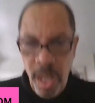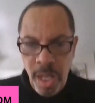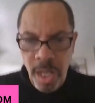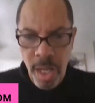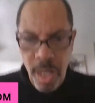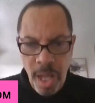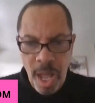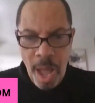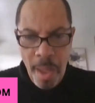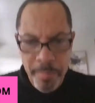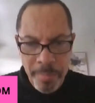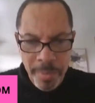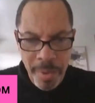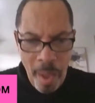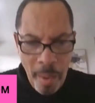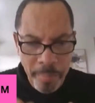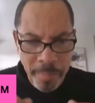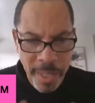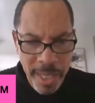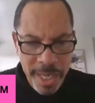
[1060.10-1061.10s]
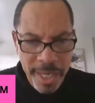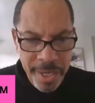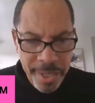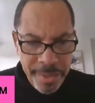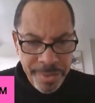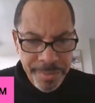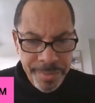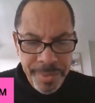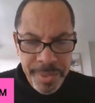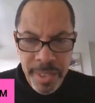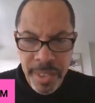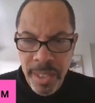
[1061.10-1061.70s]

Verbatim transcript: uh, I'm I'm here,